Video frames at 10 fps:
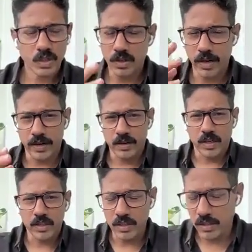Great.
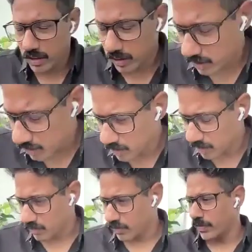I think
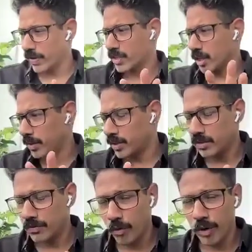you've established
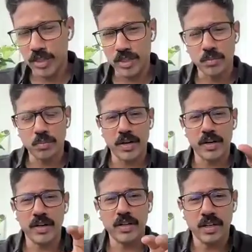the foundation pretty
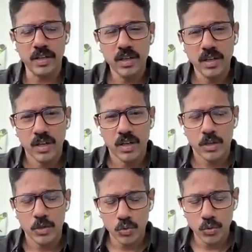neatly.
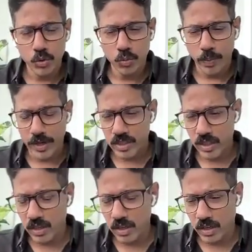You
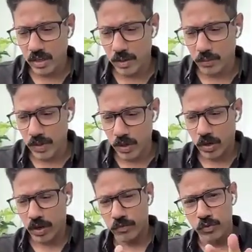mentioned that
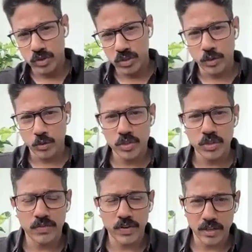okay, food is a
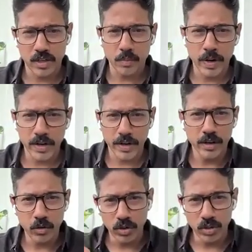crucial factor in
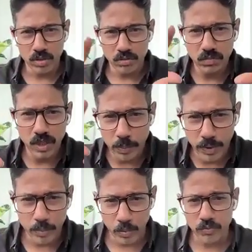maintaining good
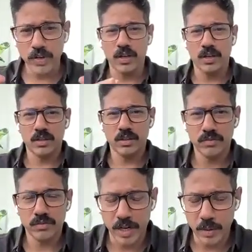lipid profile
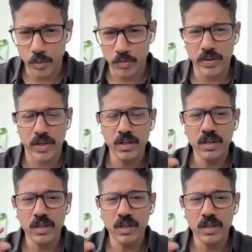and fatty profile.